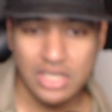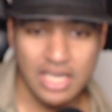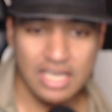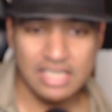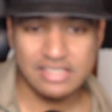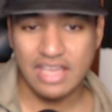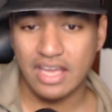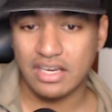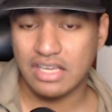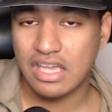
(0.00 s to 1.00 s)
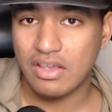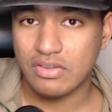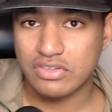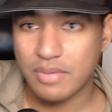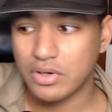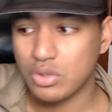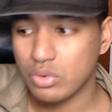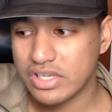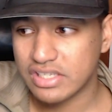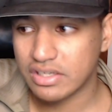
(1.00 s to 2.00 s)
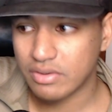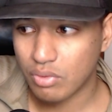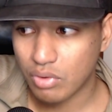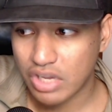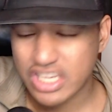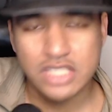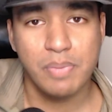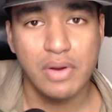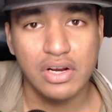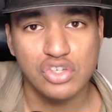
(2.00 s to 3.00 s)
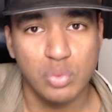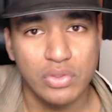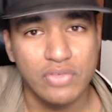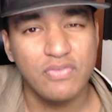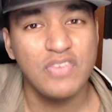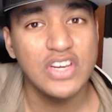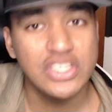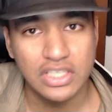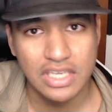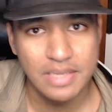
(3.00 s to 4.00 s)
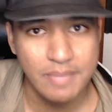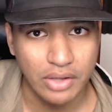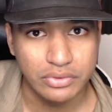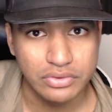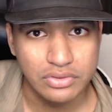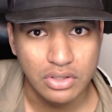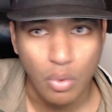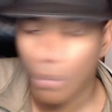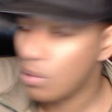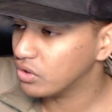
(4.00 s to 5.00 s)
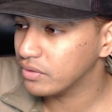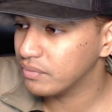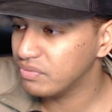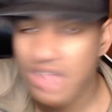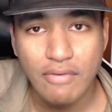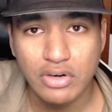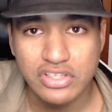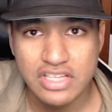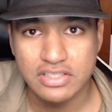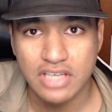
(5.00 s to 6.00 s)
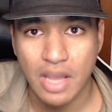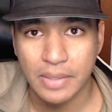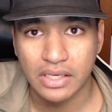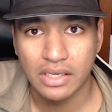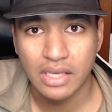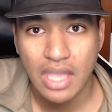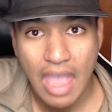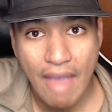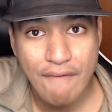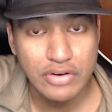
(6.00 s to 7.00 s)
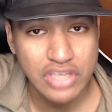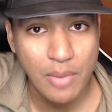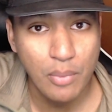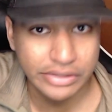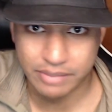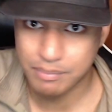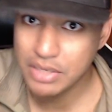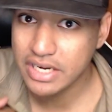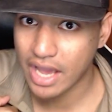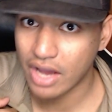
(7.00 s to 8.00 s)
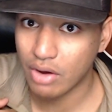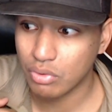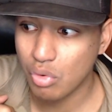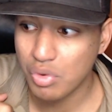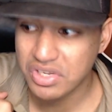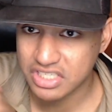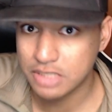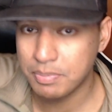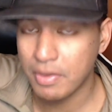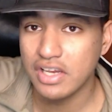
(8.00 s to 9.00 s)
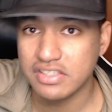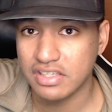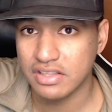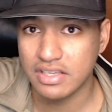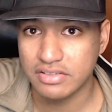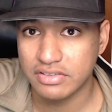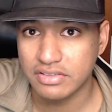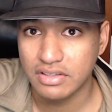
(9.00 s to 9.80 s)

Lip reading: is that someone who isn't experienced with phishing emails will never see this coming. And for someone like me now who is experienced in this,